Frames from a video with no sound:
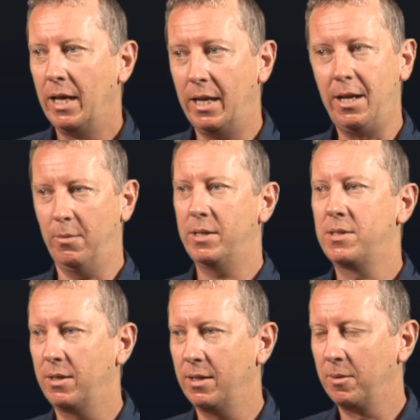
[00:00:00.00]
And anyway,
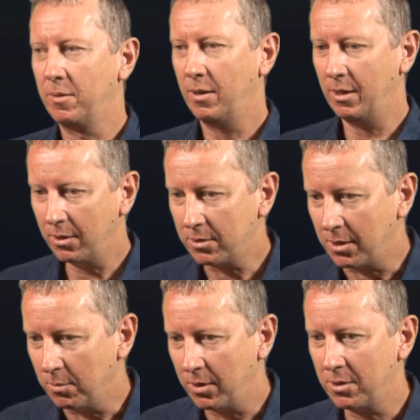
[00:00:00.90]
so I looked at
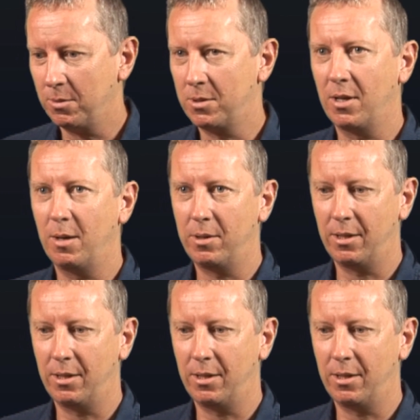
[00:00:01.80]
the monitor with Simon,